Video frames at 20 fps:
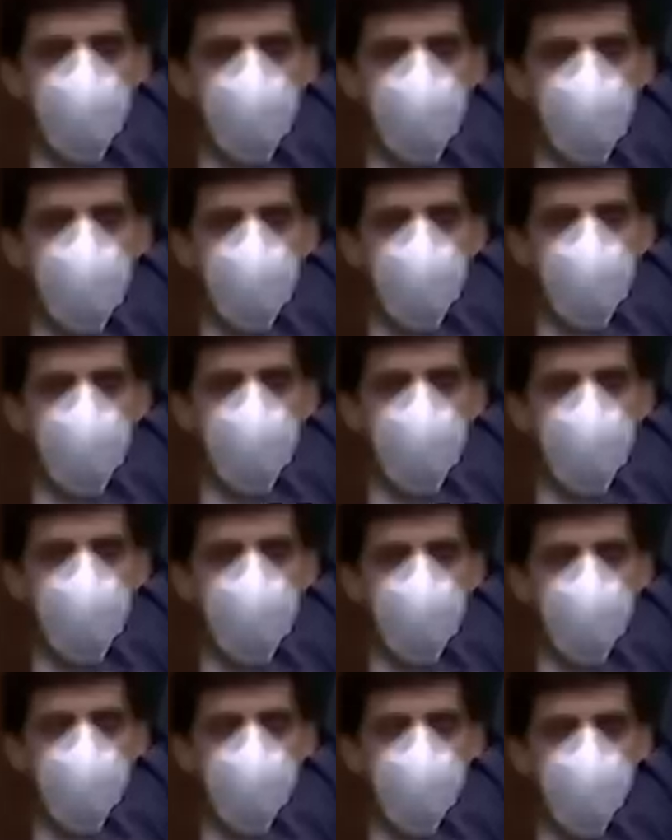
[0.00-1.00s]

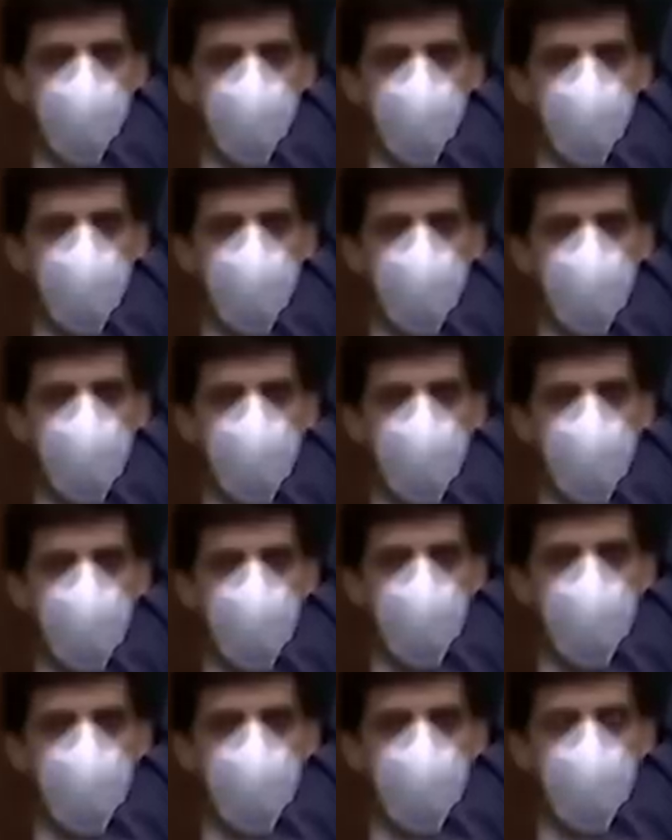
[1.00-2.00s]

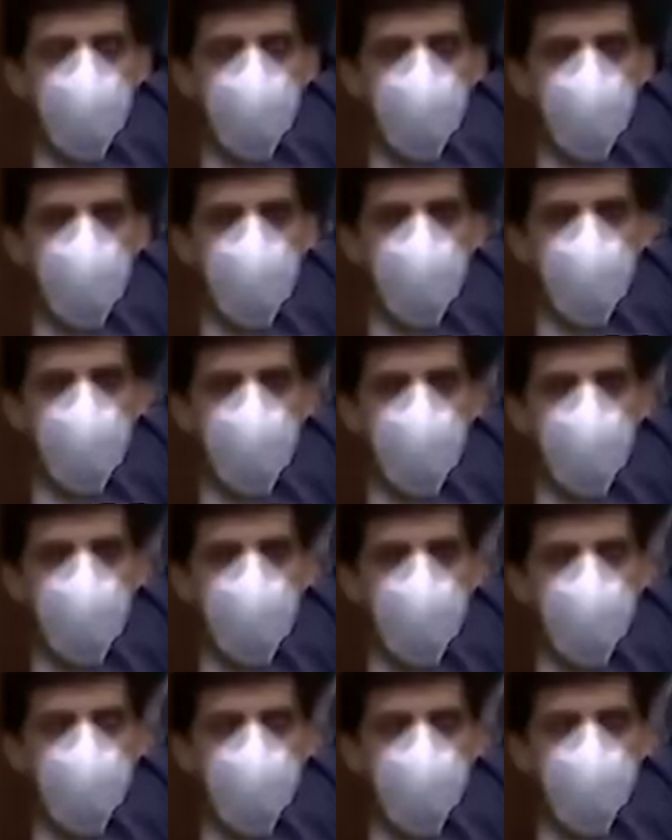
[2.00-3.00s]

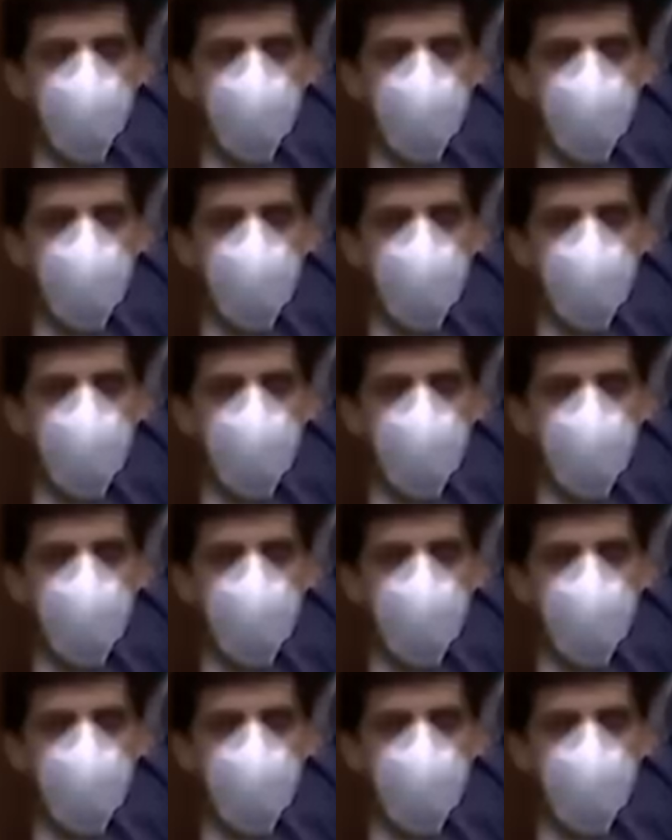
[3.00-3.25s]
(silent)